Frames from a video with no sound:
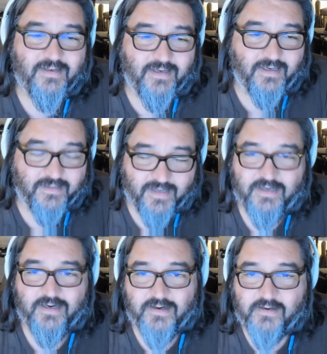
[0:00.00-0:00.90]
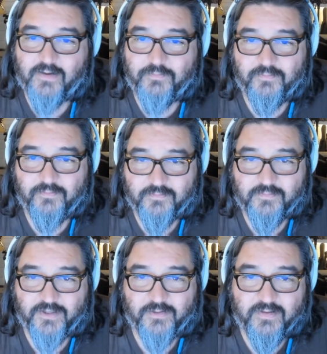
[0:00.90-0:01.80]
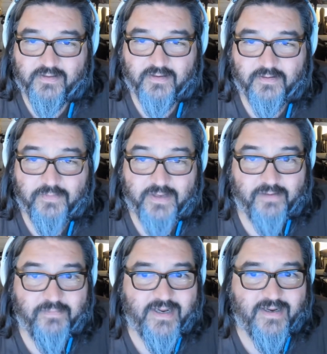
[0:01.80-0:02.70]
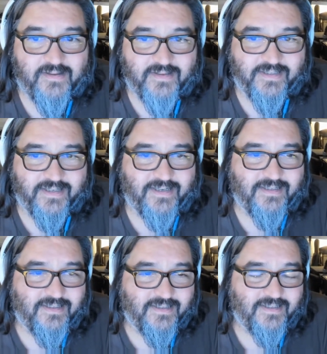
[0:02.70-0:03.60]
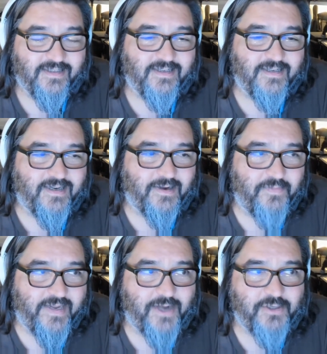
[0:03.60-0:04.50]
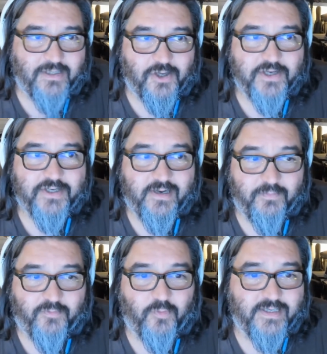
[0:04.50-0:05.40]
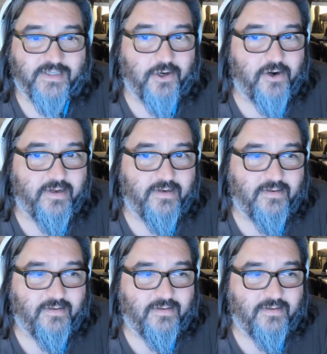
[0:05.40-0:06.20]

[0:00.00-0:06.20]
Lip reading: And that ended up, being me that did it. They actually launched it before I started.